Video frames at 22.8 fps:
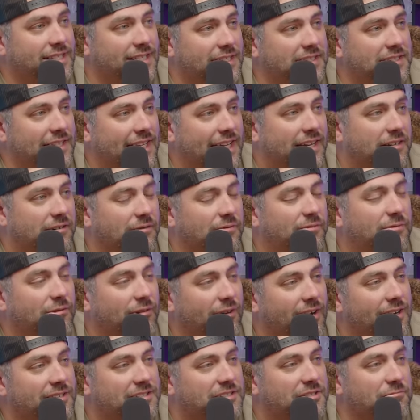is it legal
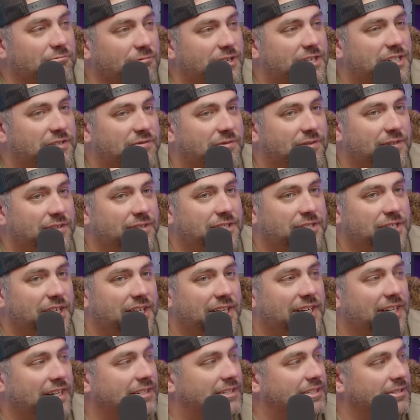for us to wish for the
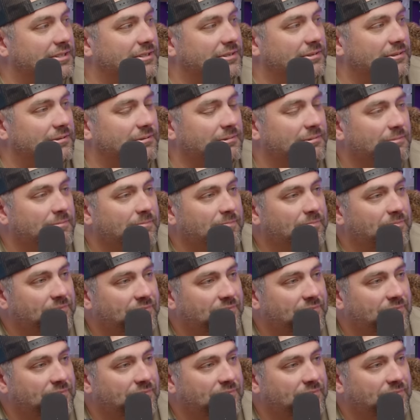genie to